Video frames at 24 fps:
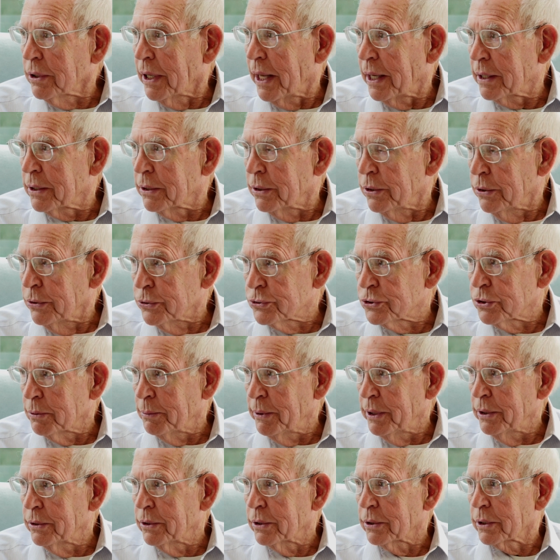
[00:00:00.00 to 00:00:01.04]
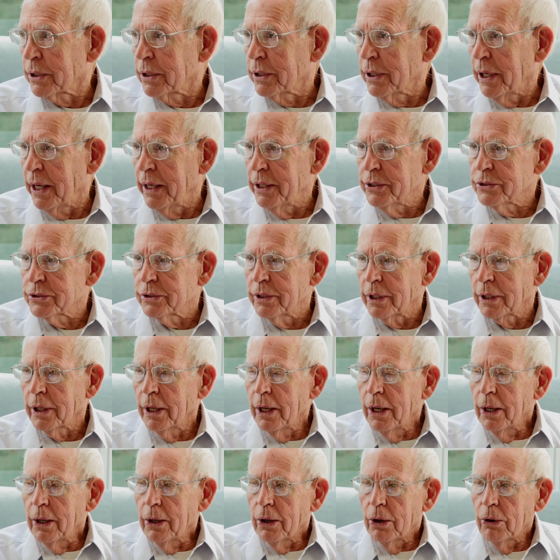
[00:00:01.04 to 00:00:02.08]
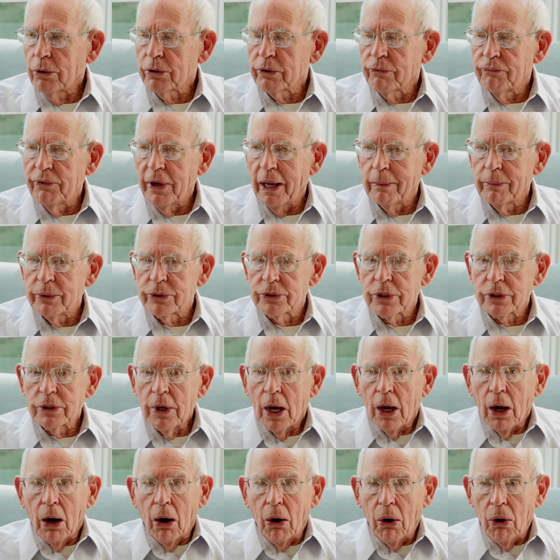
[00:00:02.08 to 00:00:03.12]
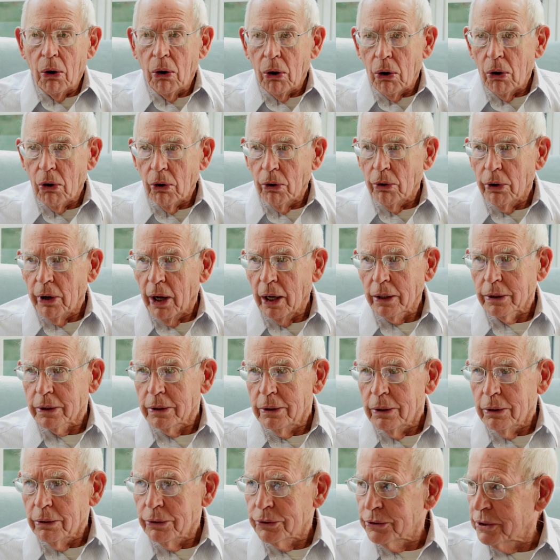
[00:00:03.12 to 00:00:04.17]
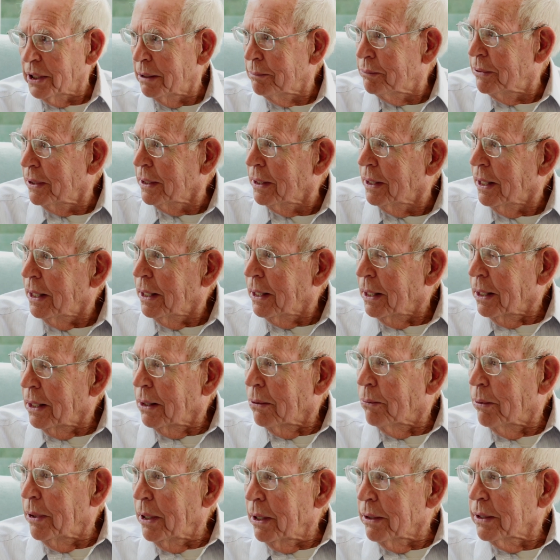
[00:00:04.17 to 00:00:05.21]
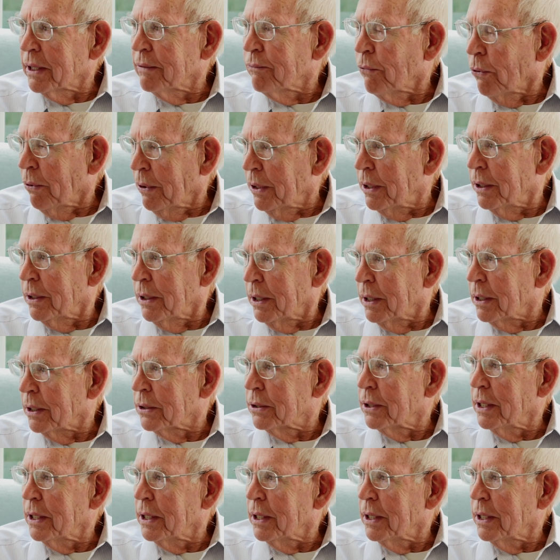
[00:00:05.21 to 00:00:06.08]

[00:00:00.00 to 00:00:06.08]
That used to be the case that, the family says, oh, doctor, do something. Well, they've already done it.